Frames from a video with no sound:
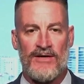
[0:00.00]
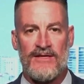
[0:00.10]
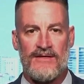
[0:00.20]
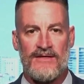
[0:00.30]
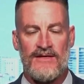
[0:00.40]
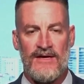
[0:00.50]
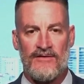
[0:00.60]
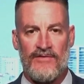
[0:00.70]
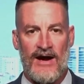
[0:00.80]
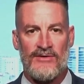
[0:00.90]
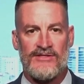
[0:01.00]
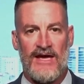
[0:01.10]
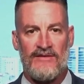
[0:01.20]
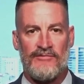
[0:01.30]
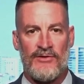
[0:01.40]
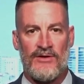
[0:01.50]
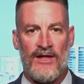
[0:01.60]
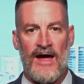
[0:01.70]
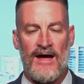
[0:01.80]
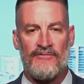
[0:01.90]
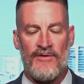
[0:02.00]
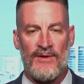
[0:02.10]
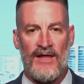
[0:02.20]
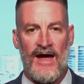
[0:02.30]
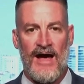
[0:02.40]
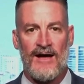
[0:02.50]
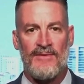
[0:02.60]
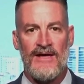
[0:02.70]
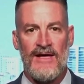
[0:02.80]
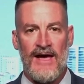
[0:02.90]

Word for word: Party, the virus came a lab from a lab,